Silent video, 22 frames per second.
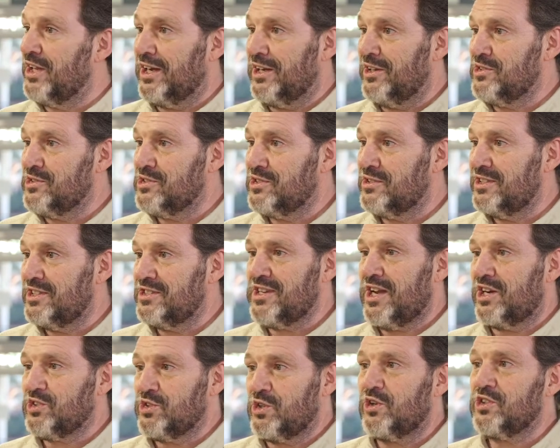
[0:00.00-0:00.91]
does. He's
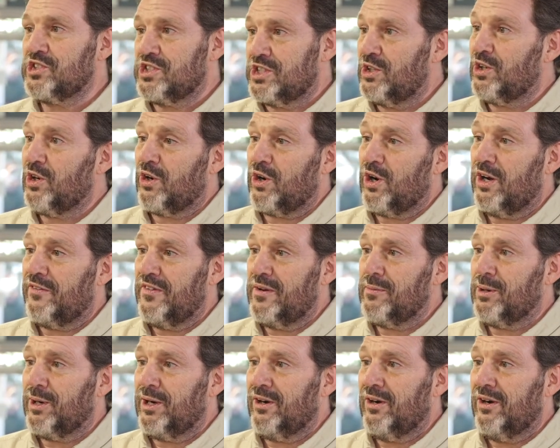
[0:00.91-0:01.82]
actually still our coffee
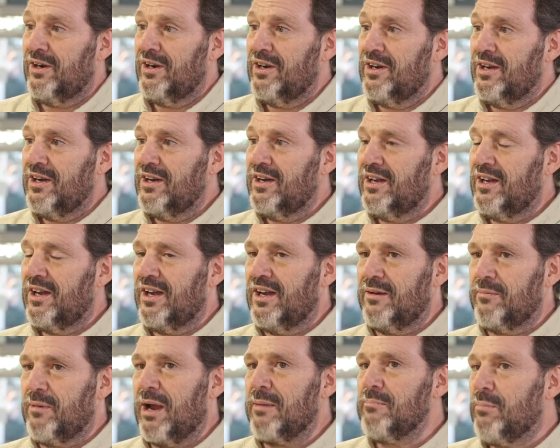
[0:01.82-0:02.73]
buyer. Yeah.
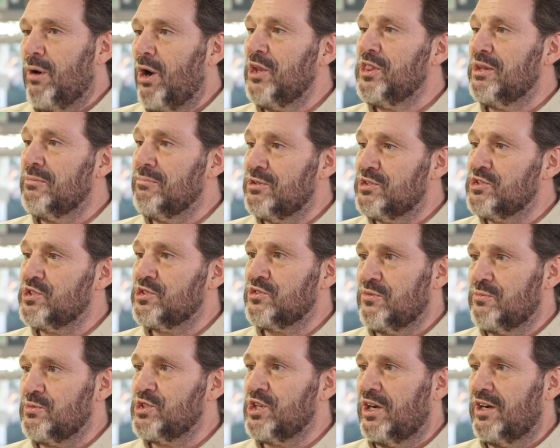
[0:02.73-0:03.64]
Um, I bought the business
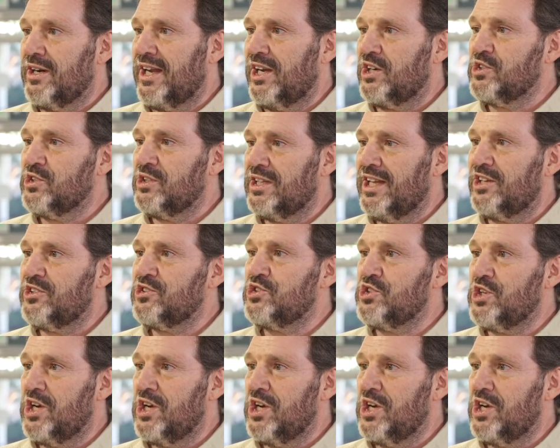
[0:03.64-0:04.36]
from Chuck actually last